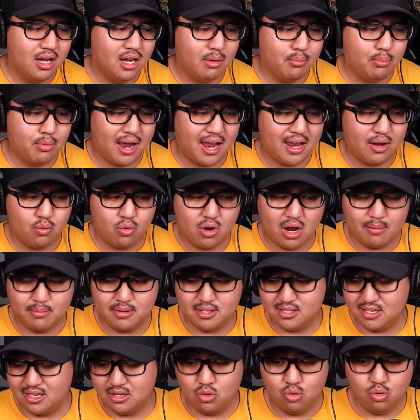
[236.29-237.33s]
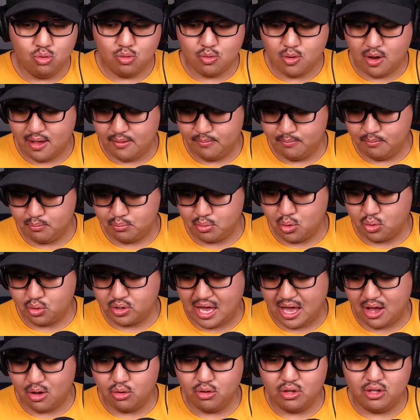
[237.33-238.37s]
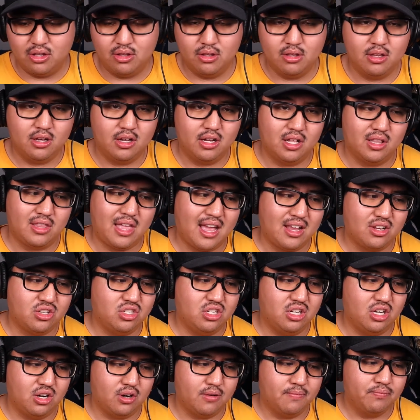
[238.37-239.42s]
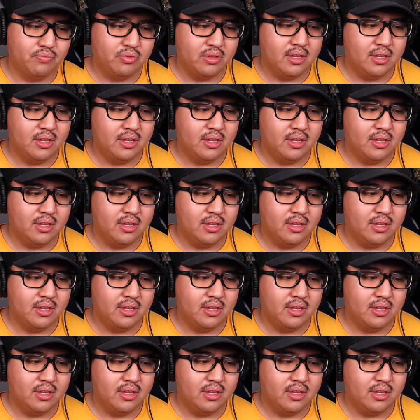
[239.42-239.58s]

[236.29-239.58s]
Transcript: Brian Robinson, who broke out last year.